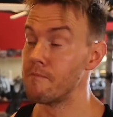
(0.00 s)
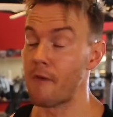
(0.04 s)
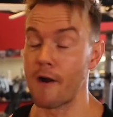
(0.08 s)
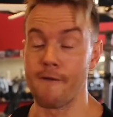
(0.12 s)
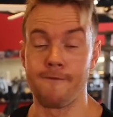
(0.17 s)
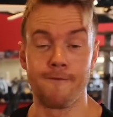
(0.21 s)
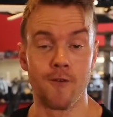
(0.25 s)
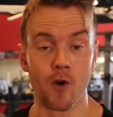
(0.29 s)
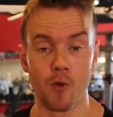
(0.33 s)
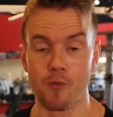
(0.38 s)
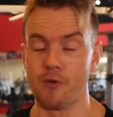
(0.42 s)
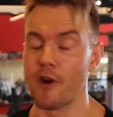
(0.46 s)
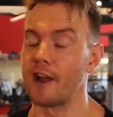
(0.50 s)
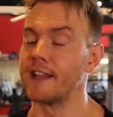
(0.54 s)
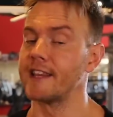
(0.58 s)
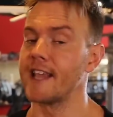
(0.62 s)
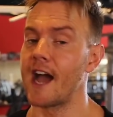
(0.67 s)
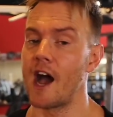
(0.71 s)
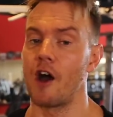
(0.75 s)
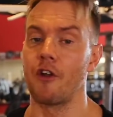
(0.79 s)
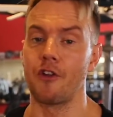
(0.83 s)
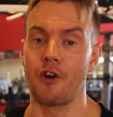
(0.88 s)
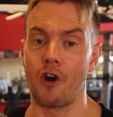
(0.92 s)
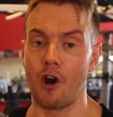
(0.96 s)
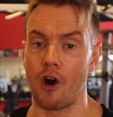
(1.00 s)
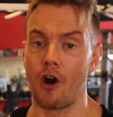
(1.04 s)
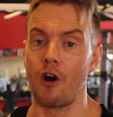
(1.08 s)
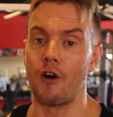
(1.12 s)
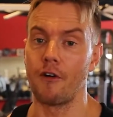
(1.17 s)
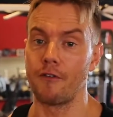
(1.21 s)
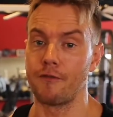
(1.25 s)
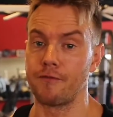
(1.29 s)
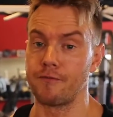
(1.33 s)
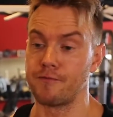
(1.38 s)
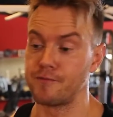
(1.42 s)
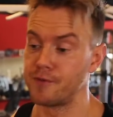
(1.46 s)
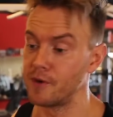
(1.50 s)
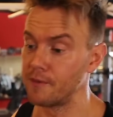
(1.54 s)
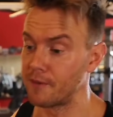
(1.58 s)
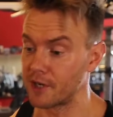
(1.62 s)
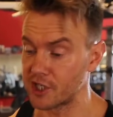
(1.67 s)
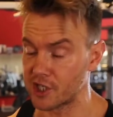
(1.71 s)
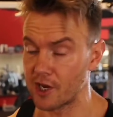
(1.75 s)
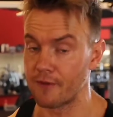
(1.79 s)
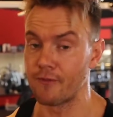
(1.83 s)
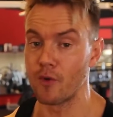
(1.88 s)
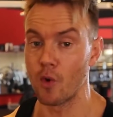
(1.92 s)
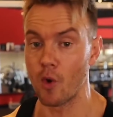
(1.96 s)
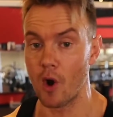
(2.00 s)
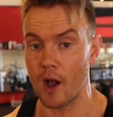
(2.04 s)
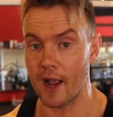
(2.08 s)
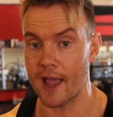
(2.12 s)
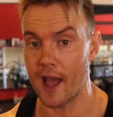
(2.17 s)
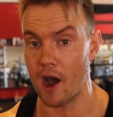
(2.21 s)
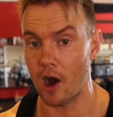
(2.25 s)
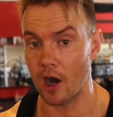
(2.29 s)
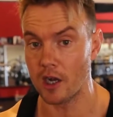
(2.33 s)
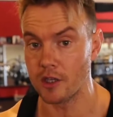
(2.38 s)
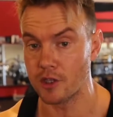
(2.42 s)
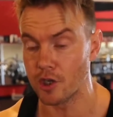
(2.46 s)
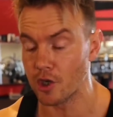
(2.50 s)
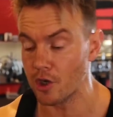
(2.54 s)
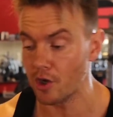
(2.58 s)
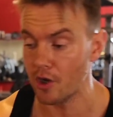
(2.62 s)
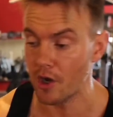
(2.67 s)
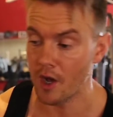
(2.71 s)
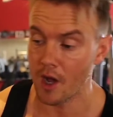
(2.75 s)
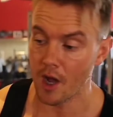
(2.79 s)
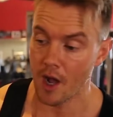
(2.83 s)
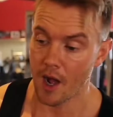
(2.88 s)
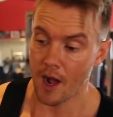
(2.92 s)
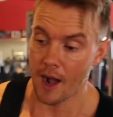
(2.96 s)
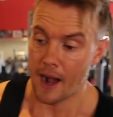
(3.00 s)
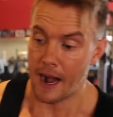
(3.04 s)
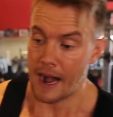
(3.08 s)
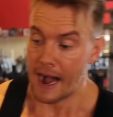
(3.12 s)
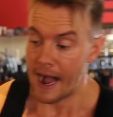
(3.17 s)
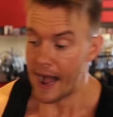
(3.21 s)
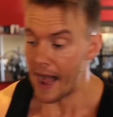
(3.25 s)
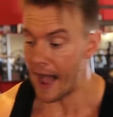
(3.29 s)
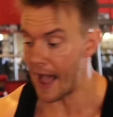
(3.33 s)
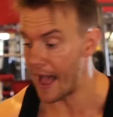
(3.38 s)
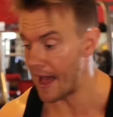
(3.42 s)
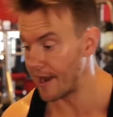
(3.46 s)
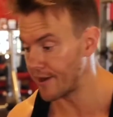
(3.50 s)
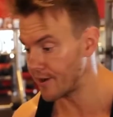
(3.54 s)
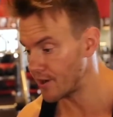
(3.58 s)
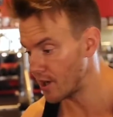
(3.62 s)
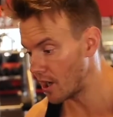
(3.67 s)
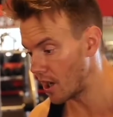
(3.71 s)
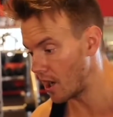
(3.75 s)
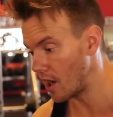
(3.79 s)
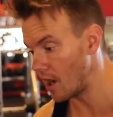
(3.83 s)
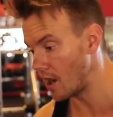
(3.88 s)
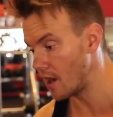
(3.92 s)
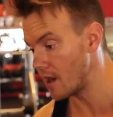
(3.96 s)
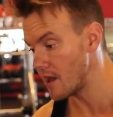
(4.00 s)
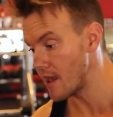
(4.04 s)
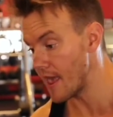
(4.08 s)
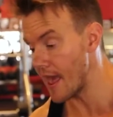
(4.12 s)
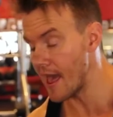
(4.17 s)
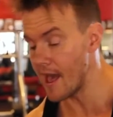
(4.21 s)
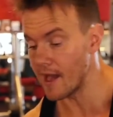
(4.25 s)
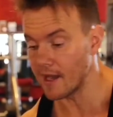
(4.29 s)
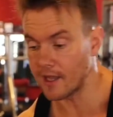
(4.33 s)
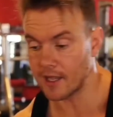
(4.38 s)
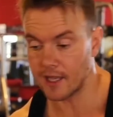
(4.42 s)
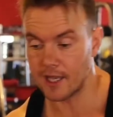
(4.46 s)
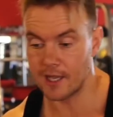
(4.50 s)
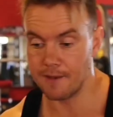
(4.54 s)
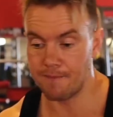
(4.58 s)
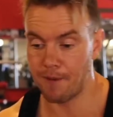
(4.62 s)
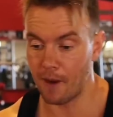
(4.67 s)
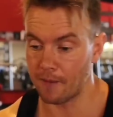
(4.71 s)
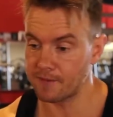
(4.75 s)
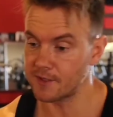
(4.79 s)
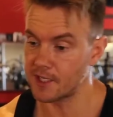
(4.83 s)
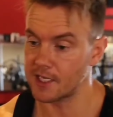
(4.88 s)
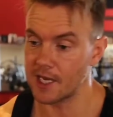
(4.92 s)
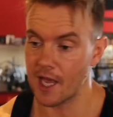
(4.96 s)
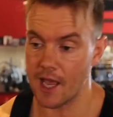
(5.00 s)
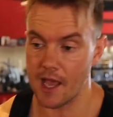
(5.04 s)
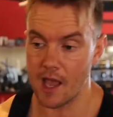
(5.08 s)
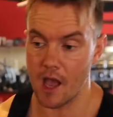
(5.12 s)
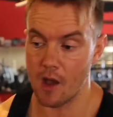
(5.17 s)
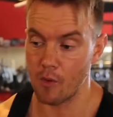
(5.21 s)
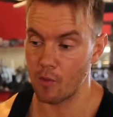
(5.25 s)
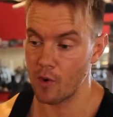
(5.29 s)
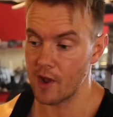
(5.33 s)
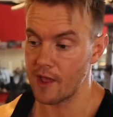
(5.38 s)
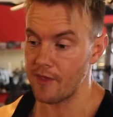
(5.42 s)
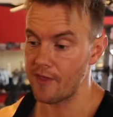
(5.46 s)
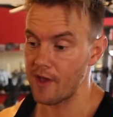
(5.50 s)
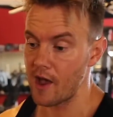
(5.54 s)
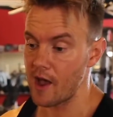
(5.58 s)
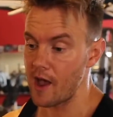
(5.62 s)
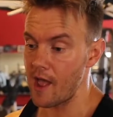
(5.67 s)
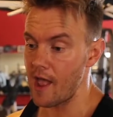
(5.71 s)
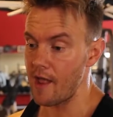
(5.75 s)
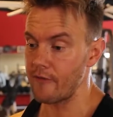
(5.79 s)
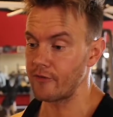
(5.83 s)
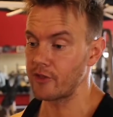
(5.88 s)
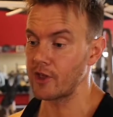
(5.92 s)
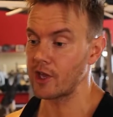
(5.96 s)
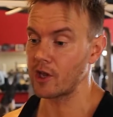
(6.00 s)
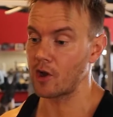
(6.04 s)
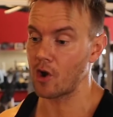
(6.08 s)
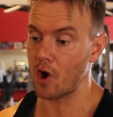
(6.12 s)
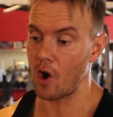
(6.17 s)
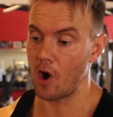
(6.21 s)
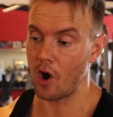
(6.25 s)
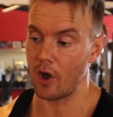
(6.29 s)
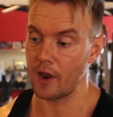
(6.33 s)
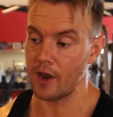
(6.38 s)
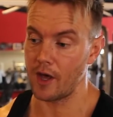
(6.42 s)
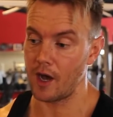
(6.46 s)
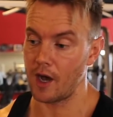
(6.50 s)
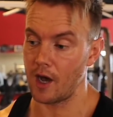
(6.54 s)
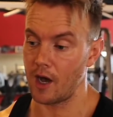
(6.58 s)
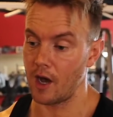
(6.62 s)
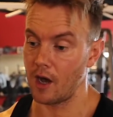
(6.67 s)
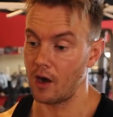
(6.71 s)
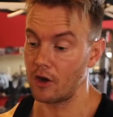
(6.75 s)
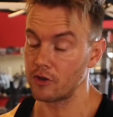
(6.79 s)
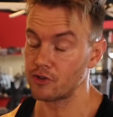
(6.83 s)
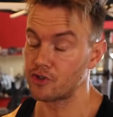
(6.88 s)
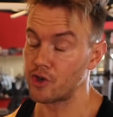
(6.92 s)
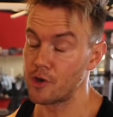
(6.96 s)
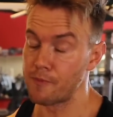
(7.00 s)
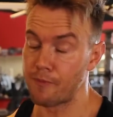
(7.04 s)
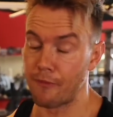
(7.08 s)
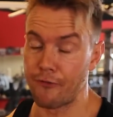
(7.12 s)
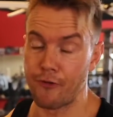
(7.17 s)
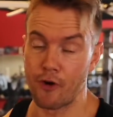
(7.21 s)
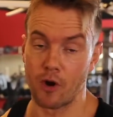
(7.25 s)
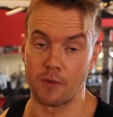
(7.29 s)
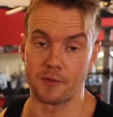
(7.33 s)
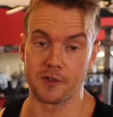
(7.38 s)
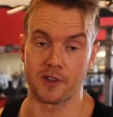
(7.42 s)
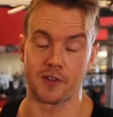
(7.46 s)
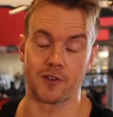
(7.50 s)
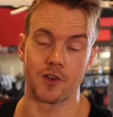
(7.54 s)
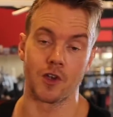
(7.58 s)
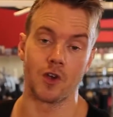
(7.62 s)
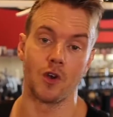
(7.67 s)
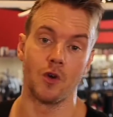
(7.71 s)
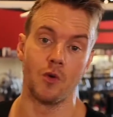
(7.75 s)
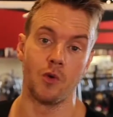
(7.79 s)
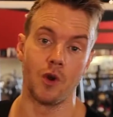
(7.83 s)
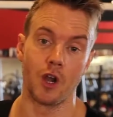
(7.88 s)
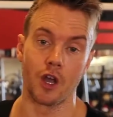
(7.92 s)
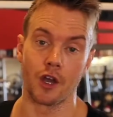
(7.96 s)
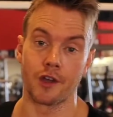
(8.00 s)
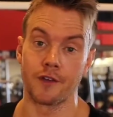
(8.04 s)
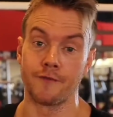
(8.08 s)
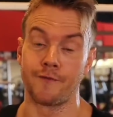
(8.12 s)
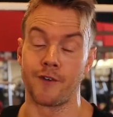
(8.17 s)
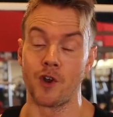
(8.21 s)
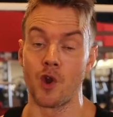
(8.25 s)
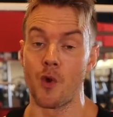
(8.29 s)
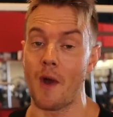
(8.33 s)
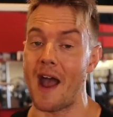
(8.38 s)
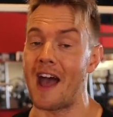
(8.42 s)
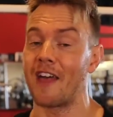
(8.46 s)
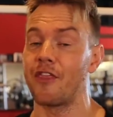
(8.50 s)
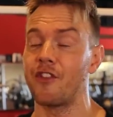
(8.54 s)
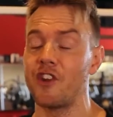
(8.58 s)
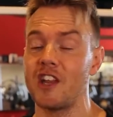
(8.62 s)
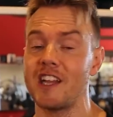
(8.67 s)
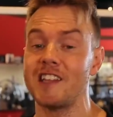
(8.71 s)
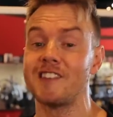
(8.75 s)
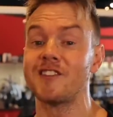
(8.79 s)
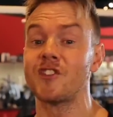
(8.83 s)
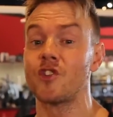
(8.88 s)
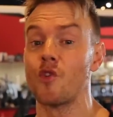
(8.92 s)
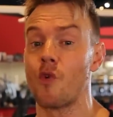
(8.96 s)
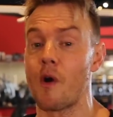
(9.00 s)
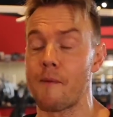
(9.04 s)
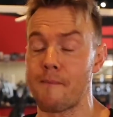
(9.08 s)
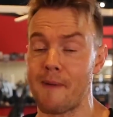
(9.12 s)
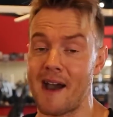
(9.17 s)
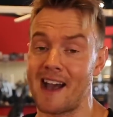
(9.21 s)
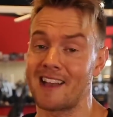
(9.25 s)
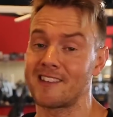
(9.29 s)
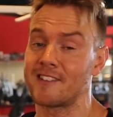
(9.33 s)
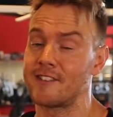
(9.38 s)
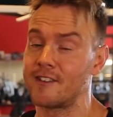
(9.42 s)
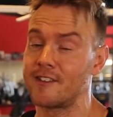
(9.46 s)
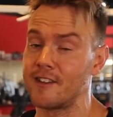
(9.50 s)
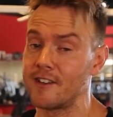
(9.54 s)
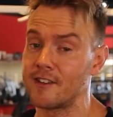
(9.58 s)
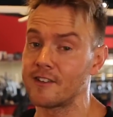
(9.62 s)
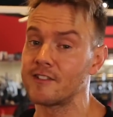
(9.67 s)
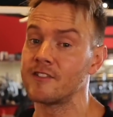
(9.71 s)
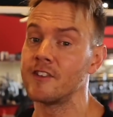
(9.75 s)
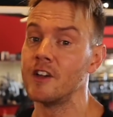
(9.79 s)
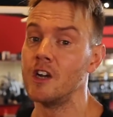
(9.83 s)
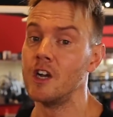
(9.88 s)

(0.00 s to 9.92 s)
my full breakdown of pretty much every workout I do. And yeah, keep up to date with everything on True Performance too. We're looking for new athletes, new ambassadors.